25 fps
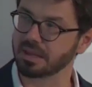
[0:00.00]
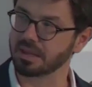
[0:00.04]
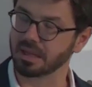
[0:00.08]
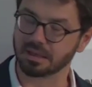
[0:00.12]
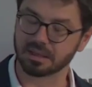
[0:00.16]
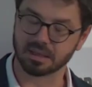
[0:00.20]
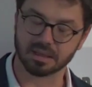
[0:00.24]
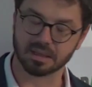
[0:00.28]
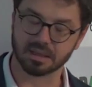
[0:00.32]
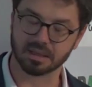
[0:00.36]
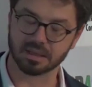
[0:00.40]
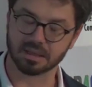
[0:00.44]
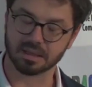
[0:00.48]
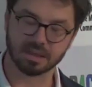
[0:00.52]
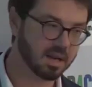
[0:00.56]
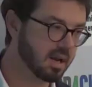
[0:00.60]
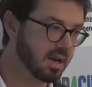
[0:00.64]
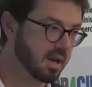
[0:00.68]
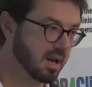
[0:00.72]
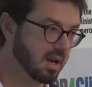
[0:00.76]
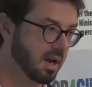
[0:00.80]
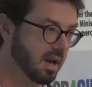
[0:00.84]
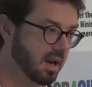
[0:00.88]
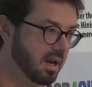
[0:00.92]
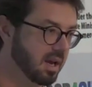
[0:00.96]
That
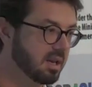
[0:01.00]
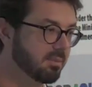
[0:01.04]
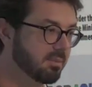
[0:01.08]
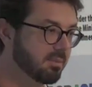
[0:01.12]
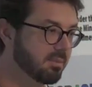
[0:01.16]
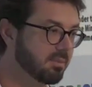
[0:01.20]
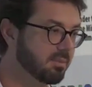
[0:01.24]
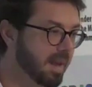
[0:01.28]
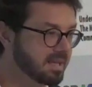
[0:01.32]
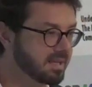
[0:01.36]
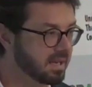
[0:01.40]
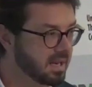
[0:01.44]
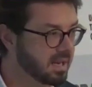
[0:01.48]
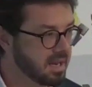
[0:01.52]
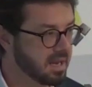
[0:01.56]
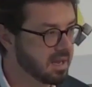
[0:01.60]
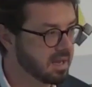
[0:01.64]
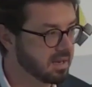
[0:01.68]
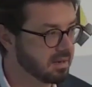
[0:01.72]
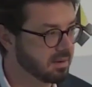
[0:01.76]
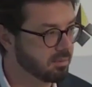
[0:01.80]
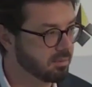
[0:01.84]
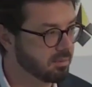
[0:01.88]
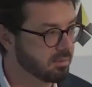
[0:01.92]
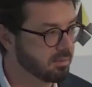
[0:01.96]
it
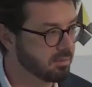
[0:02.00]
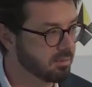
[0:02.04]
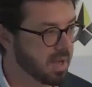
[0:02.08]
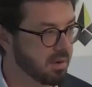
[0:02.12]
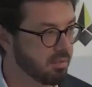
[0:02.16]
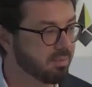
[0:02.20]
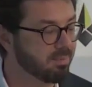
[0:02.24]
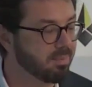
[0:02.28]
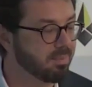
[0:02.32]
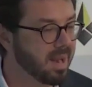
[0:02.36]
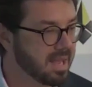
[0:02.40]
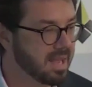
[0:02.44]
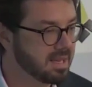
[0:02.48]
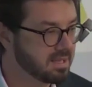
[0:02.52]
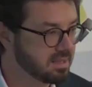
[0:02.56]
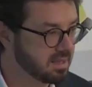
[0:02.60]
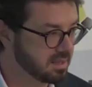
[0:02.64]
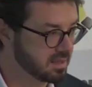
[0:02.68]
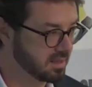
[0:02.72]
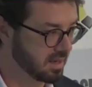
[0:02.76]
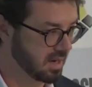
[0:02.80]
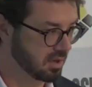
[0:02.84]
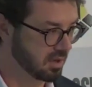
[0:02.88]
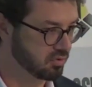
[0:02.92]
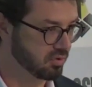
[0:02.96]
basically replaces
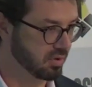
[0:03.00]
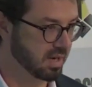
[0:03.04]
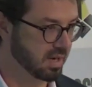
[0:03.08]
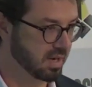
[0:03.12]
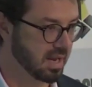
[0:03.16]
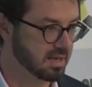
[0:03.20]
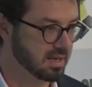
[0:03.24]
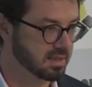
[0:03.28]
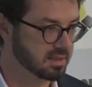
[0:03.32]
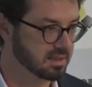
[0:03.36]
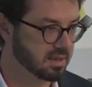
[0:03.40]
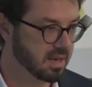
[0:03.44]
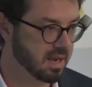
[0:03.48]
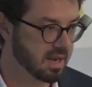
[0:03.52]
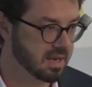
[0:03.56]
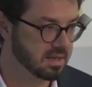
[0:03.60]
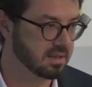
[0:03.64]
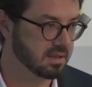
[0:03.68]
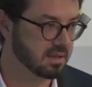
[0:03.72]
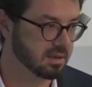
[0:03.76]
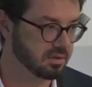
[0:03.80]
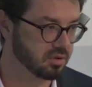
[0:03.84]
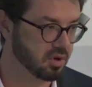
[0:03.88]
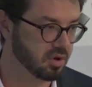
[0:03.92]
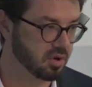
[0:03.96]
natural gas as
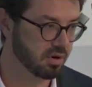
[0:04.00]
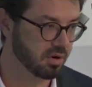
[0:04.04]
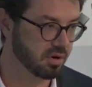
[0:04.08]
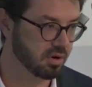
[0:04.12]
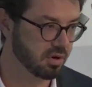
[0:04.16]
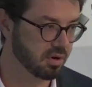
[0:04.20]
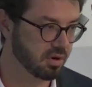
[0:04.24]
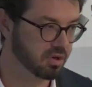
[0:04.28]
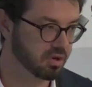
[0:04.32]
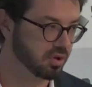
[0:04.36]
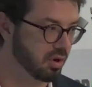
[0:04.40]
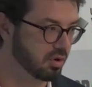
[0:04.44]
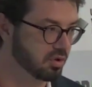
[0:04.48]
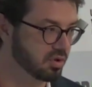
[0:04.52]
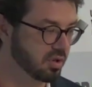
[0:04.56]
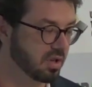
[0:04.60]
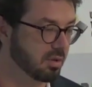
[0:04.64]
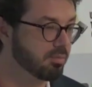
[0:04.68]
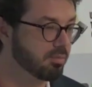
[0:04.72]
the generation technology that